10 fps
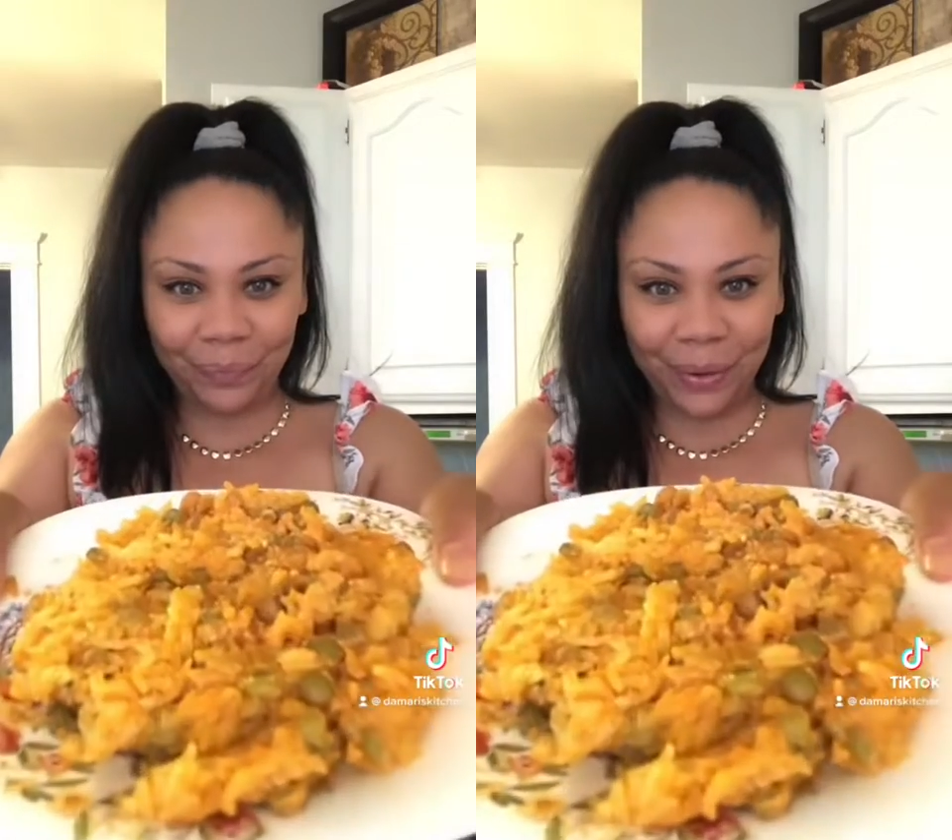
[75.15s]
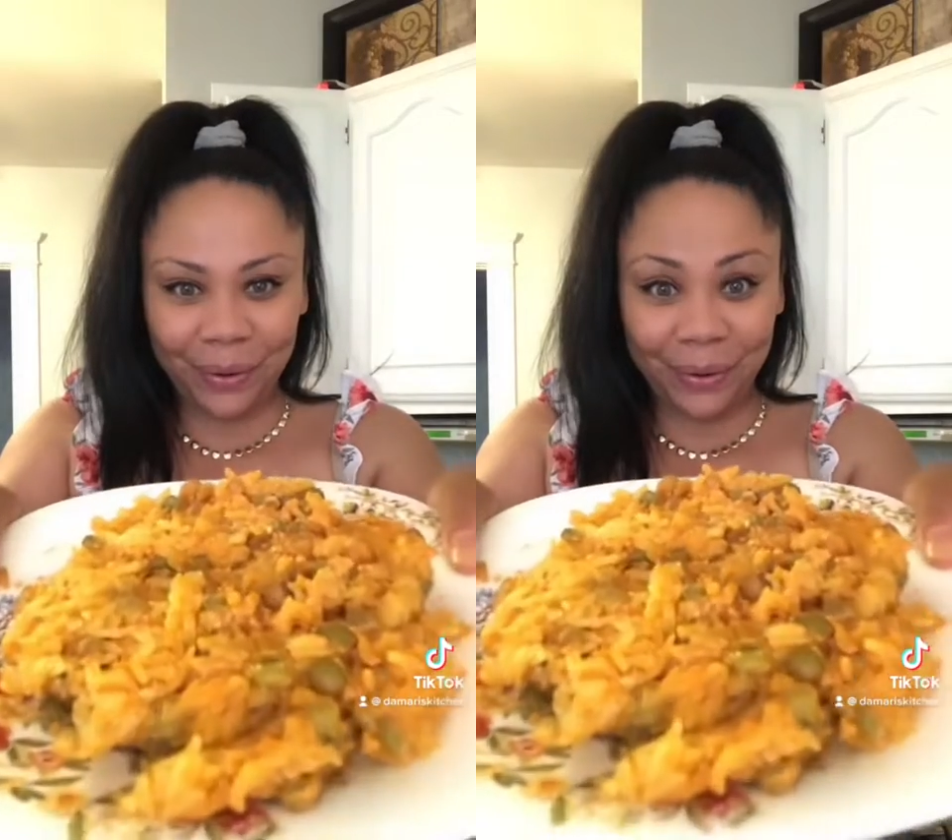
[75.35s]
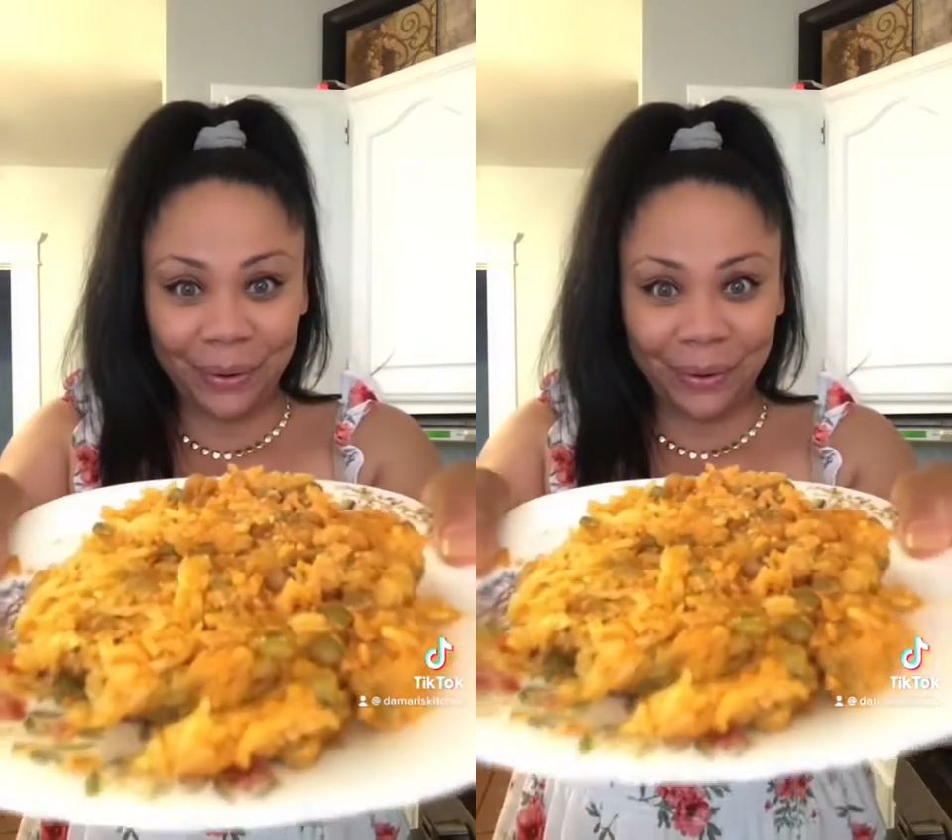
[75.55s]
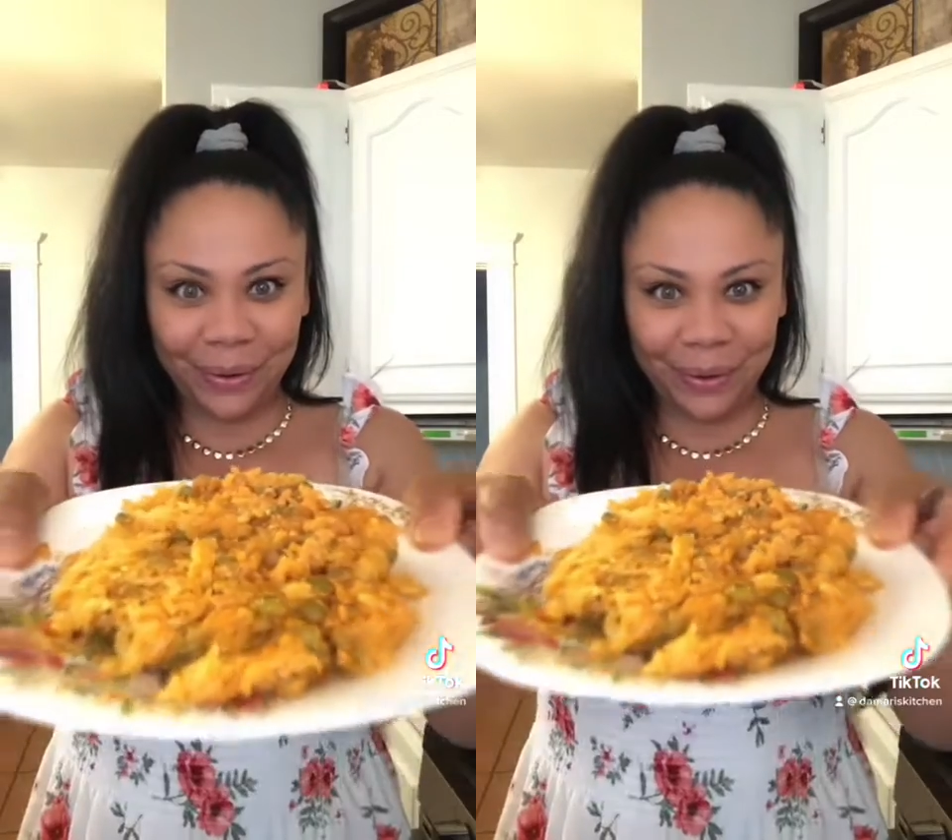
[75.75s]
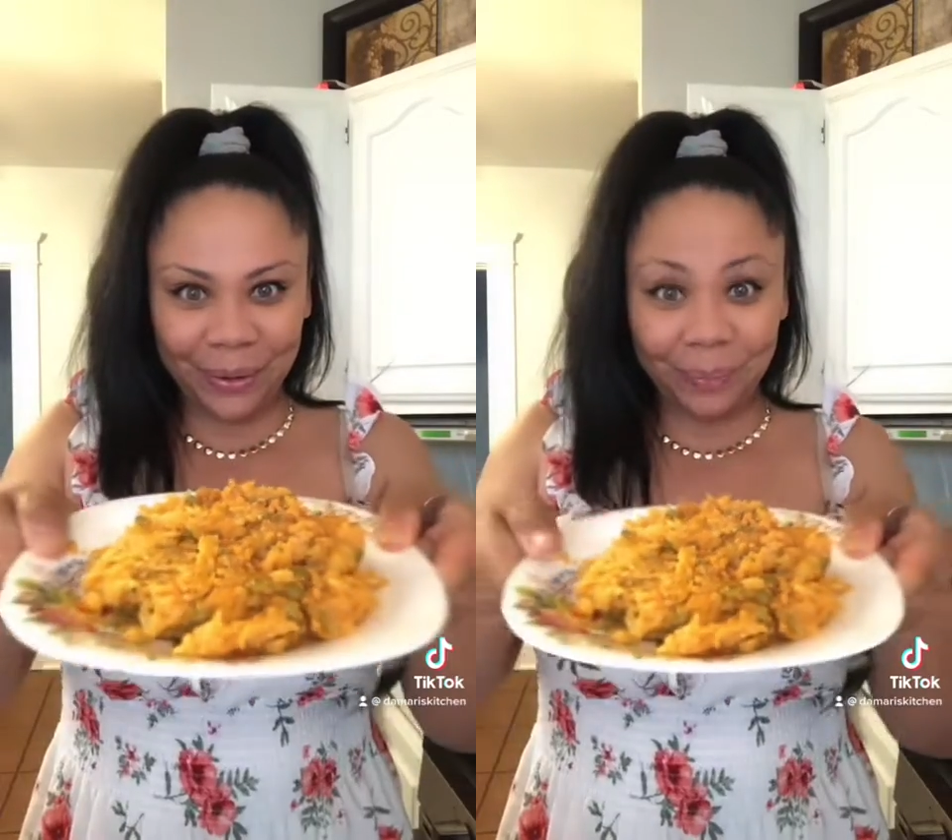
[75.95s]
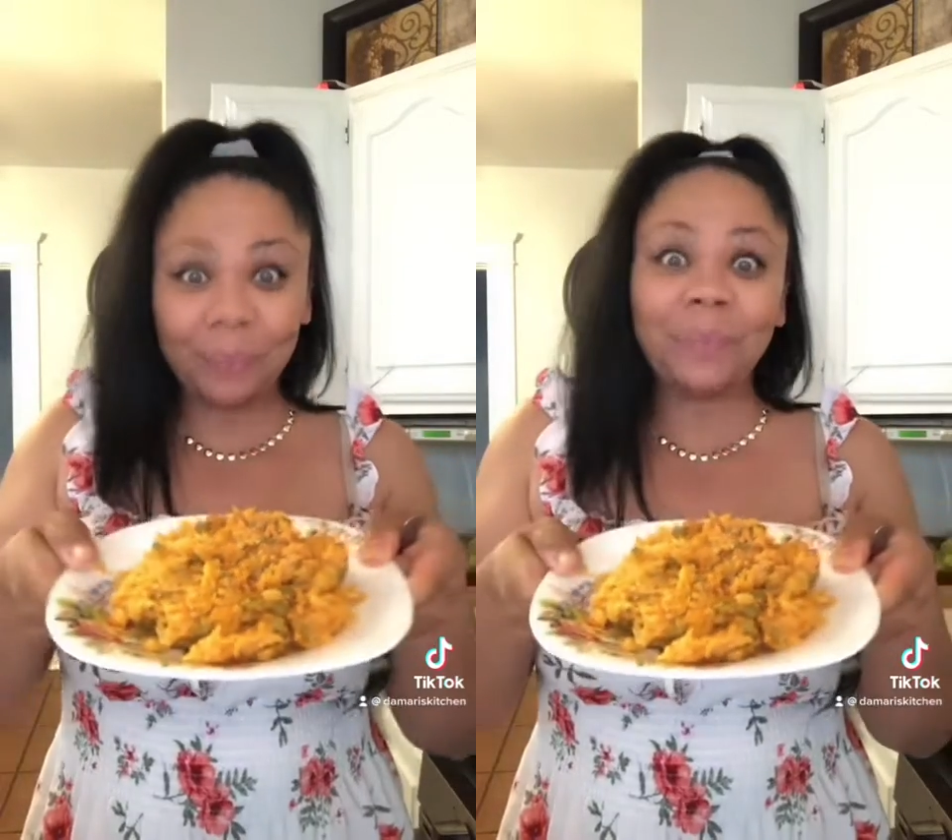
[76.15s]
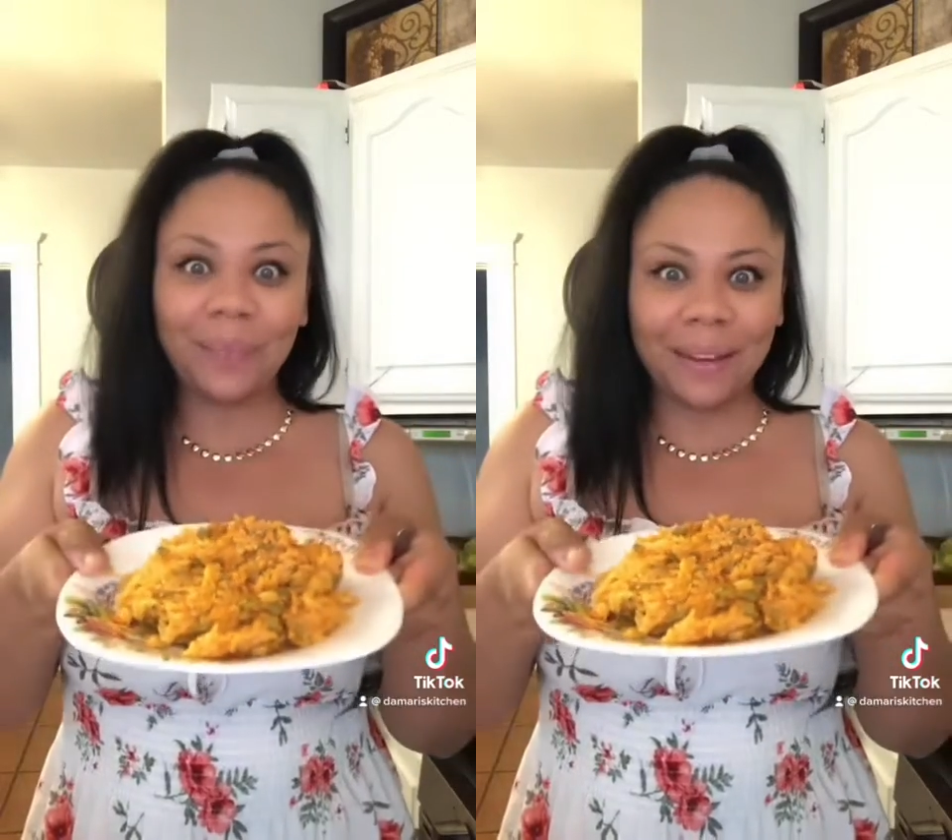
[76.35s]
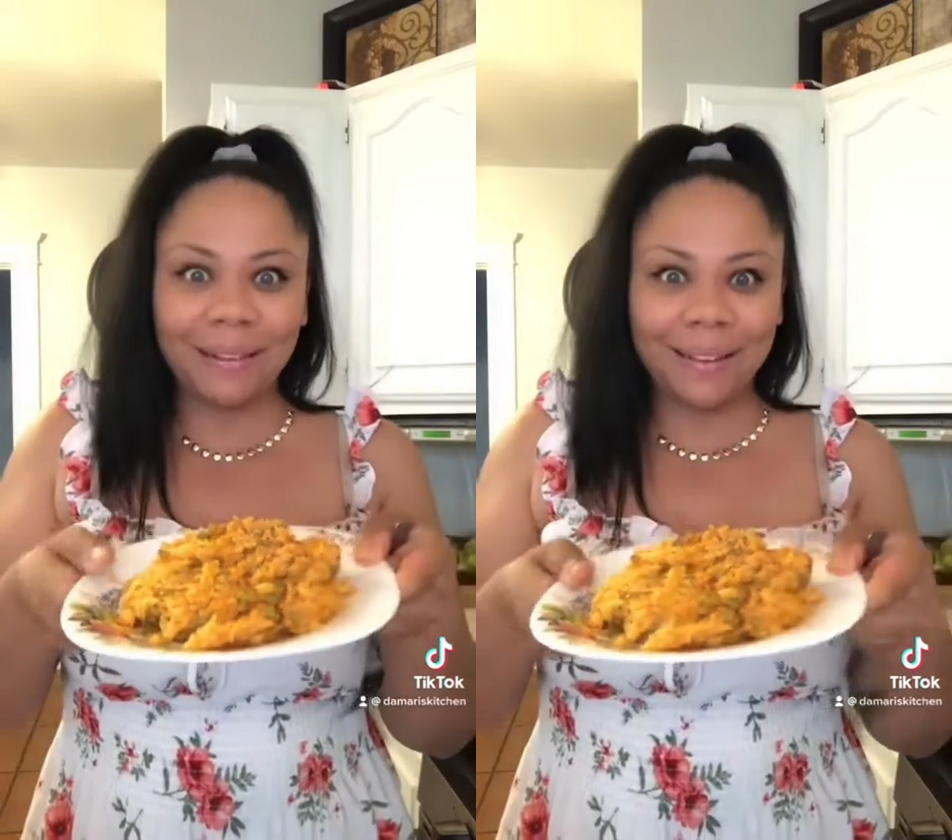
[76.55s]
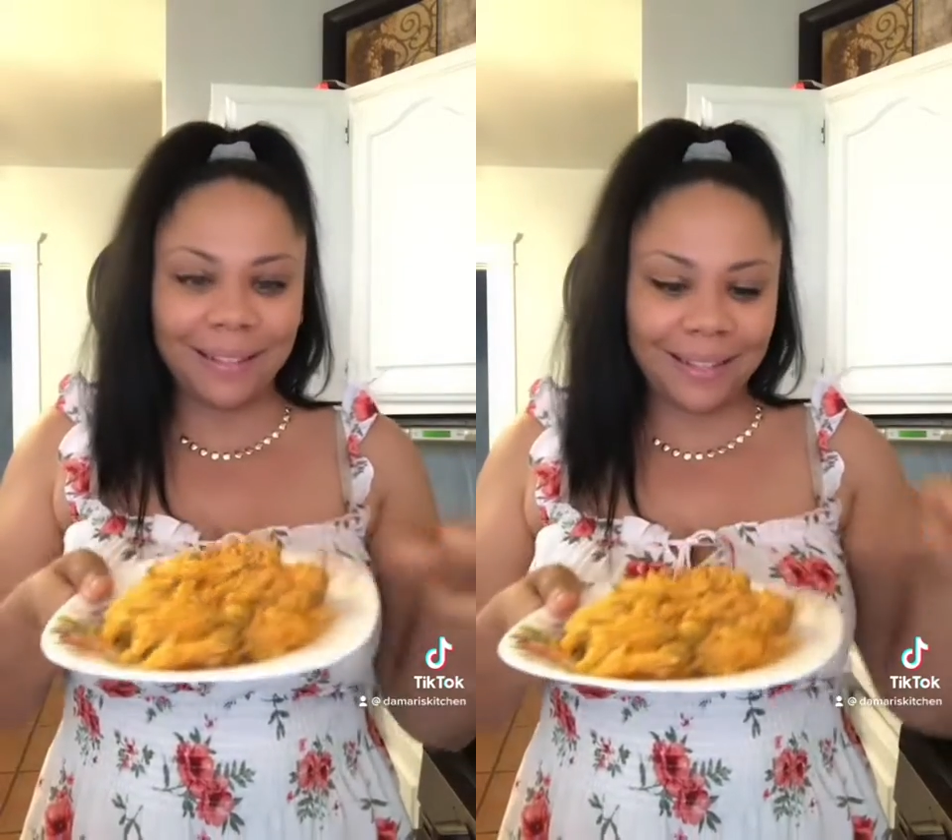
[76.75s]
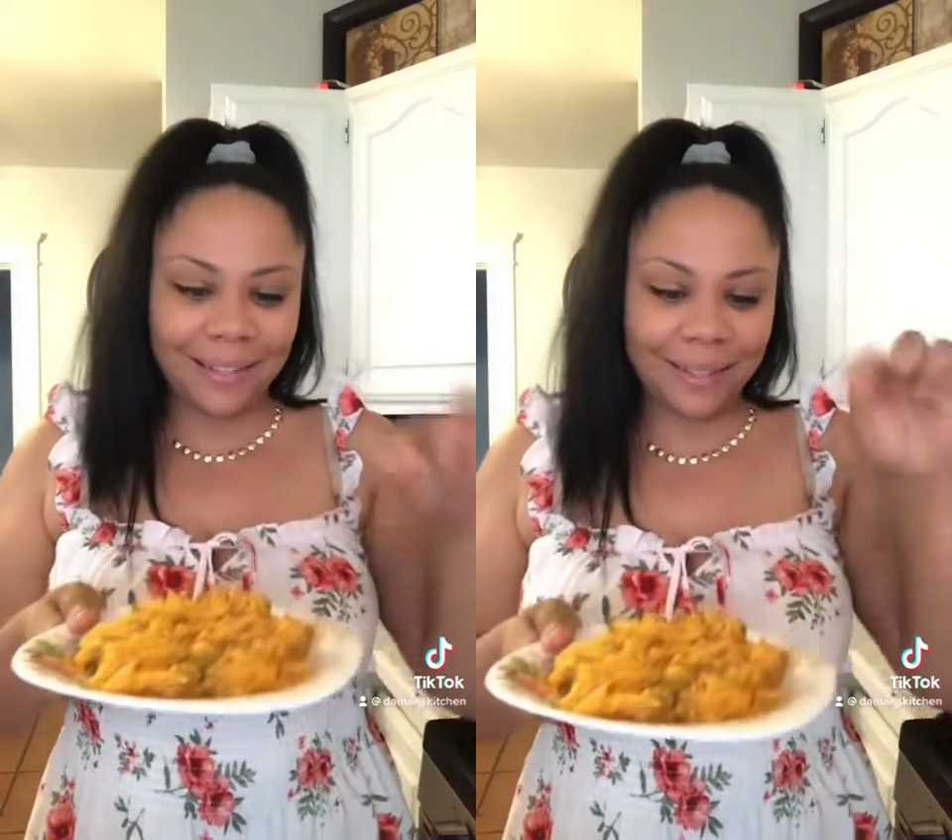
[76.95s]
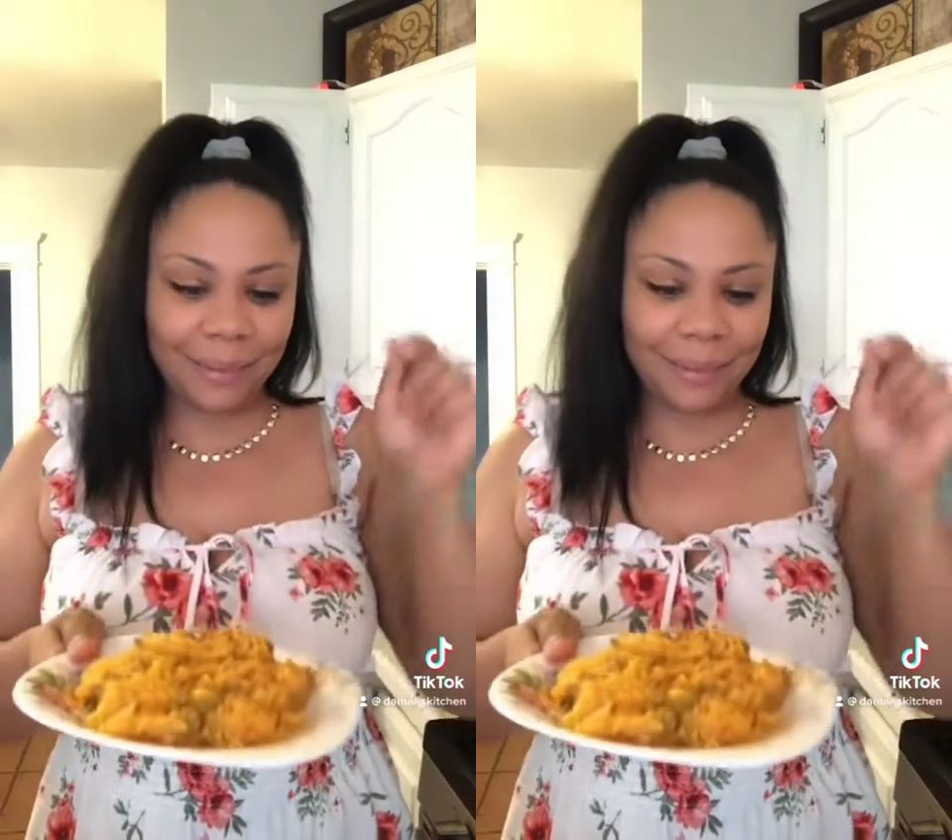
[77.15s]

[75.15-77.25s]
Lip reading: Look, look, look. Let's taste.